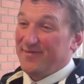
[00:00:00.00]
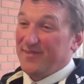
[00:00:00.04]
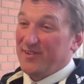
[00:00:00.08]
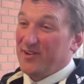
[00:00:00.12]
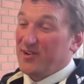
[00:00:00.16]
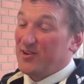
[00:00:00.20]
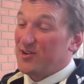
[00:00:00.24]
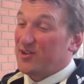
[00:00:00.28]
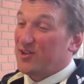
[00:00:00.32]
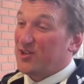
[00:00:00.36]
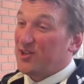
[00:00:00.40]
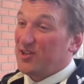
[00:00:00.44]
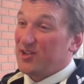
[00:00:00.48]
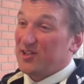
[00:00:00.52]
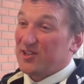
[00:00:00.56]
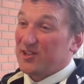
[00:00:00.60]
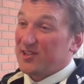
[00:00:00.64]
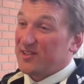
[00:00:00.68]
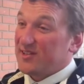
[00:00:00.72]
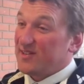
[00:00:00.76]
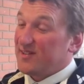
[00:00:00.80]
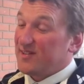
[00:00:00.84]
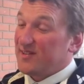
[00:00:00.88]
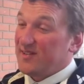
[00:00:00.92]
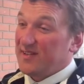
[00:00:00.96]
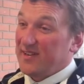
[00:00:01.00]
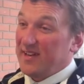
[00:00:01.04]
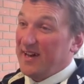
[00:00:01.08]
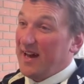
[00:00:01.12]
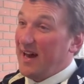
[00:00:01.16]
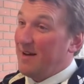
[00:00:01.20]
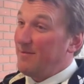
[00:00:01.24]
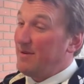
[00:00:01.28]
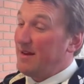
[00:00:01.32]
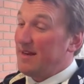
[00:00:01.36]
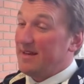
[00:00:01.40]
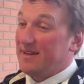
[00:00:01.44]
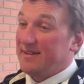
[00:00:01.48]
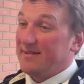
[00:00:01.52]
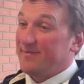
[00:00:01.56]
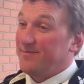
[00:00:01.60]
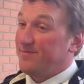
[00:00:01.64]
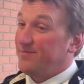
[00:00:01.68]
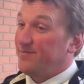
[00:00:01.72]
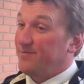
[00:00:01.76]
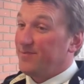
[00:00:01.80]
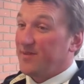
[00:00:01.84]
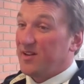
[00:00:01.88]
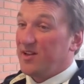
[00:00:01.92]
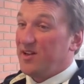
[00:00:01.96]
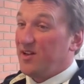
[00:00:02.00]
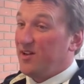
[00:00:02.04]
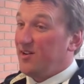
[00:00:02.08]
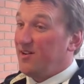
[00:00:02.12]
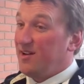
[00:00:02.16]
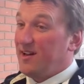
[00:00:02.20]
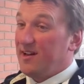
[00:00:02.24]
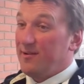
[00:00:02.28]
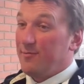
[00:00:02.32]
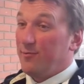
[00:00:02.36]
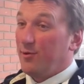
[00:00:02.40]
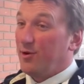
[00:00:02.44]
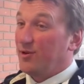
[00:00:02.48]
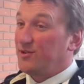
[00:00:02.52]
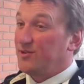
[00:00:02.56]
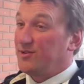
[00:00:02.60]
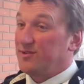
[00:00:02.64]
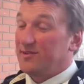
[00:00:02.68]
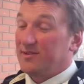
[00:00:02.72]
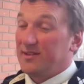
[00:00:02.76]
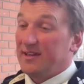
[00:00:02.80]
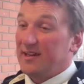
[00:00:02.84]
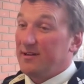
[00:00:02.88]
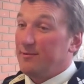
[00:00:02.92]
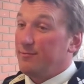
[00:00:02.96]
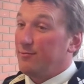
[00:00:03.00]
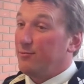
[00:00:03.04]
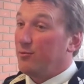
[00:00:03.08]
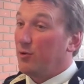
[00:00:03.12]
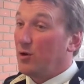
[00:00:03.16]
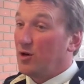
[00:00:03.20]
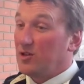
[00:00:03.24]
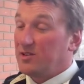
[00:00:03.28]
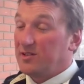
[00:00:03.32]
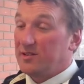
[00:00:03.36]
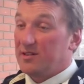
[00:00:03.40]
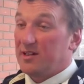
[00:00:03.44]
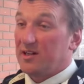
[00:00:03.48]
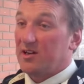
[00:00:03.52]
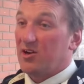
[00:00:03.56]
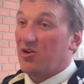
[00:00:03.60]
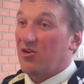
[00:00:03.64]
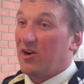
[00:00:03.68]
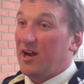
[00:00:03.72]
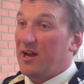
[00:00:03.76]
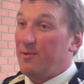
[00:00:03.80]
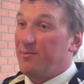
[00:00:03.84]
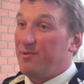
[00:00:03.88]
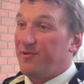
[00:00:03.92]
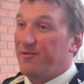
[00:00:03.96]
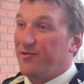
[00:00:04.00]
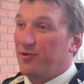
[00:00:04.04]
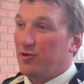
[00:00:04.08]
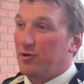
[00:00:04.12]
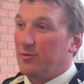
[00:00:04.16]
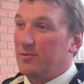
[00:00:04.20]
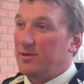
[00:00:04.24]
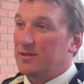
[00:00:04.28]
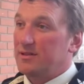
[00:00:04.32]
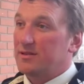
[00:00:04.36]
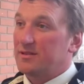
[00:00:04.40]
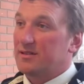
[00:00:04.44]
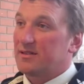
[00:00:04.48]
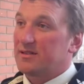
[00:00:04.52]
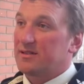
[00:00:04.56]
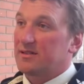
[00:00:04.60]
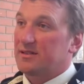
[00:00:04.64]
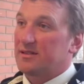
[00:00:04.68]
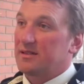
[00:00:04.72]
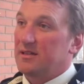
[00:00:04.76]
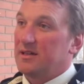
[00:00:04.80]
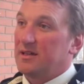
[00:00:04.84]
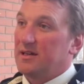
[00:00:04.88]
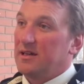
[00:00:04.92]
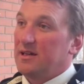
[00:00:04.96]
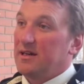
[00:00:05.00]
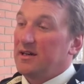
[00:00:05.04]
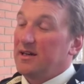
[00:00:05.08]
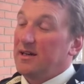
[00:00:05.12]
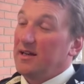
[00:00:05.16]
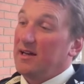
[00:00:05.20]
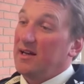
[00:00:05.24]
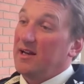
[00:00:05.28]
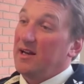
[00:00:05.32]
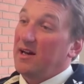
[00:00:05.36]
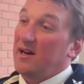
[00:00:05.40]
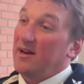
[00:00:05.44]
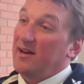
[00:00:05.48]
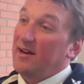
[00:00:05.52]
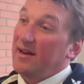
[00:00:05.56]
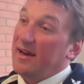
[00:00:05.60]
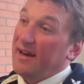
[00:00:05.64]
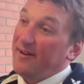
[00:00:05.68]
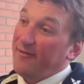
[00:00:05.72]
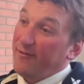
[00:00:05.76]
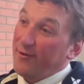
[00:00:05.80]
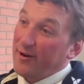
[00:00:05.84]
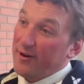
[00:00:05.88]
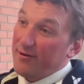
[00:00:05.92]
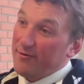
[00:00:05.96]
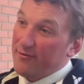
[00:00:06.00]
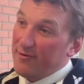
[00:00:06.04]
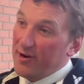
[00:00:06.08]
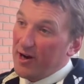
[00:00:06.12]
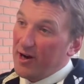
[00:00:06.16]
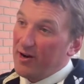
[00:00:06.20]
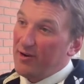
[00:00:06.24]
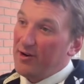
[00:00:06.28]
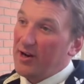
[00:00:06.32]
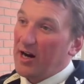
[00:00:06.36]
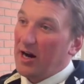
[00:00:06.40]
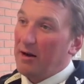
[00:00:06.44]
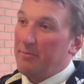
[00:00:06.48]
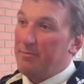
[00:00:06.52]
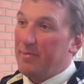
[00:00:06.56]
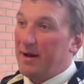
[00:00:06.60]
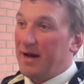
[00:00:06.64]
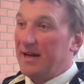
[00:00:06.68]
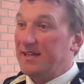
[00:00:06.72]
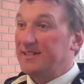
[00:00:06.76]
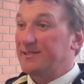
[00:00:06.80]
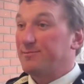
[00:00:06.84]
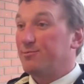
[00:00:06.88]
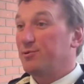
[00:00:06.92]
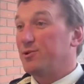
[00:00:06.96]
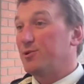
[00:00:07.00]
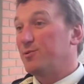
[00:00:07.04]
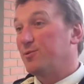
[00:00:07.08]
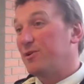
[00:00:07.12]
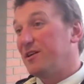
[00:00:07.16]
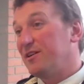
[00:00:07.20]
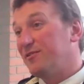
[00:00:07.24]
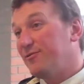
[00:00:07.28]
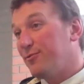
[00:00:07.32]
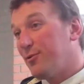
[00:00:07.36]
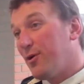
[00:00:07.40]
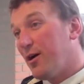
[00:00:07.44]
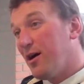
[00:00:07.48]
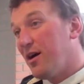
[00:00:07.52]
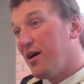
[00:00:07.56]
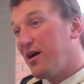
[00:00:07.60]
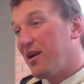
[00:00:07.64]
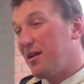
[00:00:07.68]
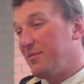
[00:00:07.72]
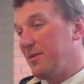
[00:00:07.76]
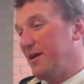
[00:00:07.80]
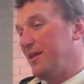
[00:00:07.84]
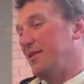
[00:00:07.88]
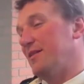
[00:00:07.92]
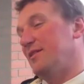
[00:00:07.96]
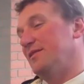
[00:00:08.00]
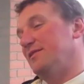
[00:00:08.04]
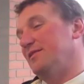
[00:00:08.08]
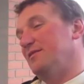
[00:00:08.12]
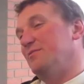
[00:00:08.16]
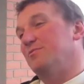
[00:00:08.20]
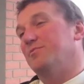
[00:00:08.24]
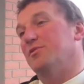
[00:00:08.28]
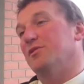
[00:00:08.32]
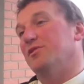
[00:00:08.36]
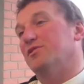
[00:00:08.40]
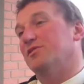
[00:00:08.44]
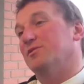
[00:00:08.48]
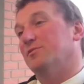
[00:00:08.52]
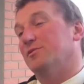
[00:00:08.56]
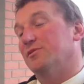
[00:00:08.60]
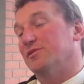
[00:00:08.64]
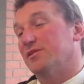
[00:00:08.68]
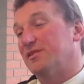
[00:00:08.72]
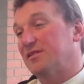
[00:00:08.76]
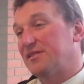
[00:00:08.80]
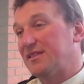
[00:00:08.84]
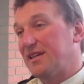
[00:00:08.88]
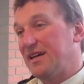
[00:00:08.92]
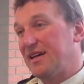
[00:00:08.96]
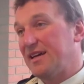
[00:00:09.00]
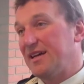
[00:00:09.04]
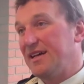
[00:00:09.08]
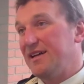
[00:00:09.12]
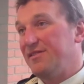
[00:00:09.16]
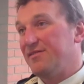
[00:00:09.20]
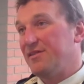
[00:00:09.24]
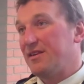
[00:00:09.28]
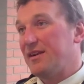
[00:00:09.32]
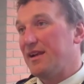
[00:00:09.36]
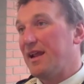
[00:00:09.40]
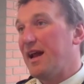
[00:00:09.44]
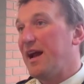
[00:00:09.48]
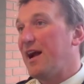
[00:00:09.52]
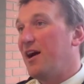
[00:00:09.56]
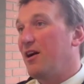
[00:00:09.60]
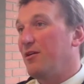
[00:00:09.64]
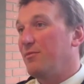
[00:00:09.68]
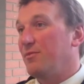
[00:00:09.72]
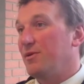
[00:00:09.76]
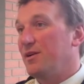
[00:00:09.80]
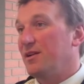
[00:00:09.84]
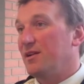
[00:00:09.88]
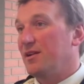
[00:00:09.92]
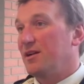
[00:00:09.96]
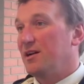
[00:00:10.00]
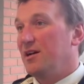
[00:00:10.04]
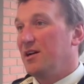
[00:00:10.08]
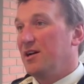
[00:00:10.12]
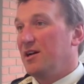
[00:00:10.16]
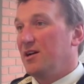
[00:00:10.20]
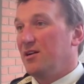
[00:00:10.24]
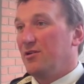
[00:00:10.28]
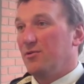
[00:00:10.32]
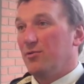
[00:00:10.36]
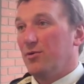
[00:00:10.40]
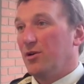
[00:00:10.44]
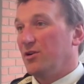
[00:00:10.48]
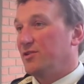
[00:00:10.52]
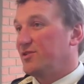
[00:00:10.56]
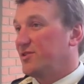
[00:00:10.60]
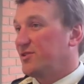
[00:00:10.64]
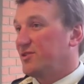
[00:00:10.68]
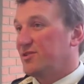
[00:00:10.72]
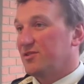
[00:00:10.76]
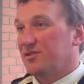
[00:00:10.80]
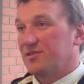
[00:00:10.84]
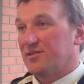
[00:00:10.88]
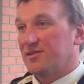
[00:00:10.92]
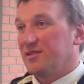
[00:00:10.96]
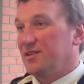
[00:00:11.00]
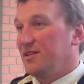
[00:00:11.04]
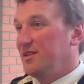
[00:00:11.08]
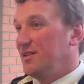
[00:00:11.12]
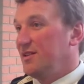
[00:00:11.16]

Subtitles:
Not good. I mean, you know, it wasn't a great performance. You know, if we'd rowed our best, would we have won? I mean, that's impossible to say even now, but what's